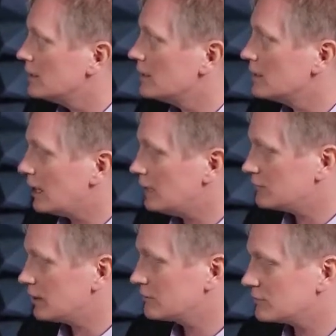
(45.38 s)

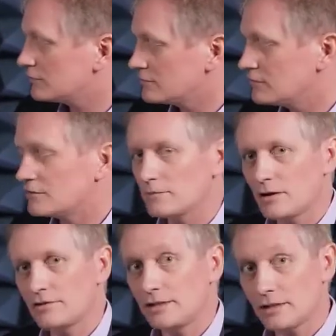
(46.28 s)
I've got the system
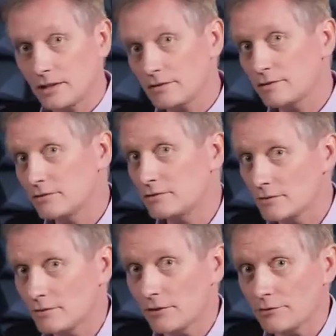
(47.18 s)
actually connected to
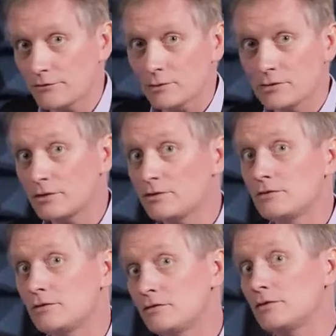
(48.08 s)
itself. So we're not going
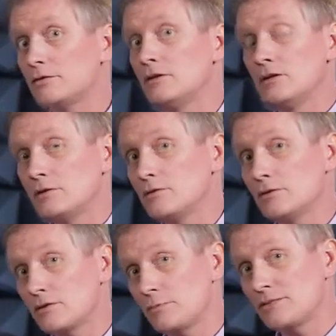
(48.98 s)

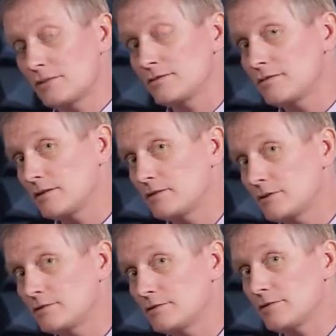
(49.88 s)
to be testing a
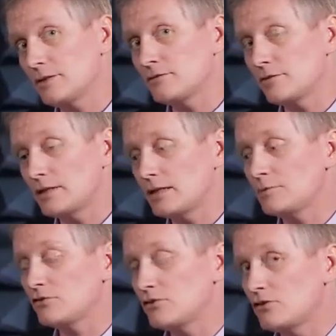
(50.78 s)
real device right here.
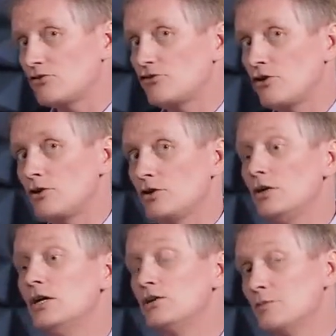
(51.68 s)
I'm just going to show
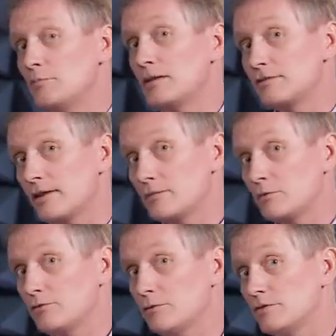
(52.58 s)
you the baseline
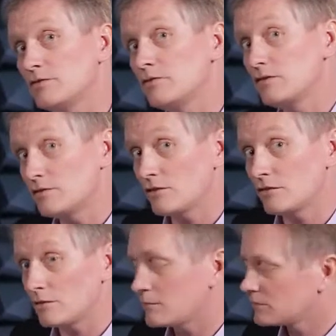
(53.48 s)
performance of the
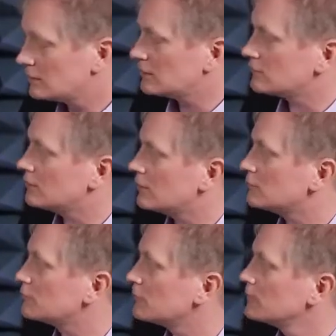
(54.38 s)
system
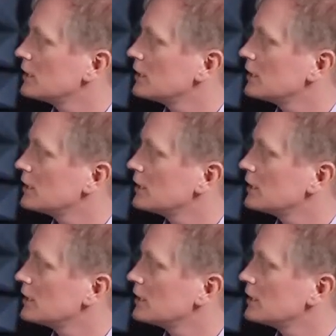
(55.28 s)
itself.